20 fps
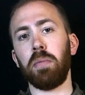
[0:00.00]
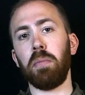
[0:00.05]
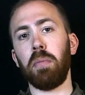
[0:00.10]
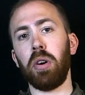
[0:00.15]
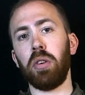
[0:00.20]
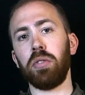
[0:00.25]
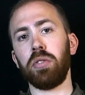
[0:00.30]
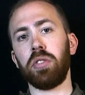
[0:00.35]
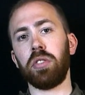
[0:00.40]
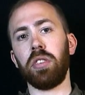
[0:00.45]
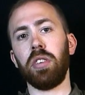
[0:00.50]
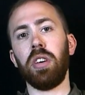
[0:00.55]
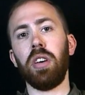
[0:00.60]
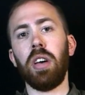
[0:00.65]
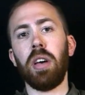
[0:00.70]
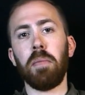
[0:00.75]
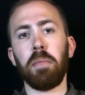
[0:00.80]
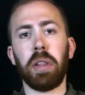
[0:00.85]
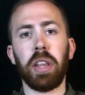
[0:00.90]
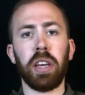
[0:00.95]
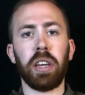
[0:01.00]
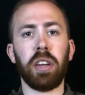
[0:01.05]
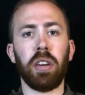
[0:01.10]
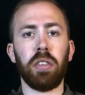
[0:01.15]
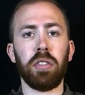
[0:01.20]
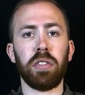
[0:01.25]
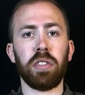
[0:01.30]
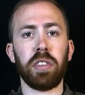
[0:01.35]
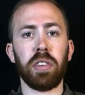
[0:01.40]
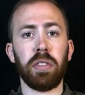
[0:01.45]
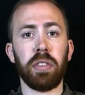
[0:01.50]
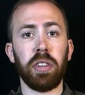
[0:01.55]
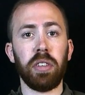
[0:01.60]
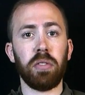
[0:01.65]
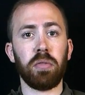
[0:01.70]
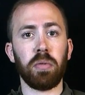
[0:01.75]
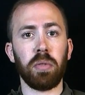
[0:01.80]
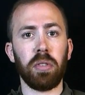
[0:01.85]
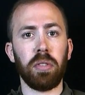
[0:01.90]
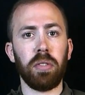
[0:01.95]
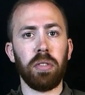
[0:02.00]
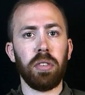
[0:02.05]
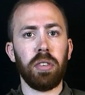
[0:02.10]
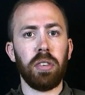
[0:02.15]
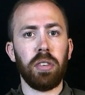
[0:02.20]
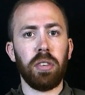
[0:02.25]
most plate carriers here in Israel,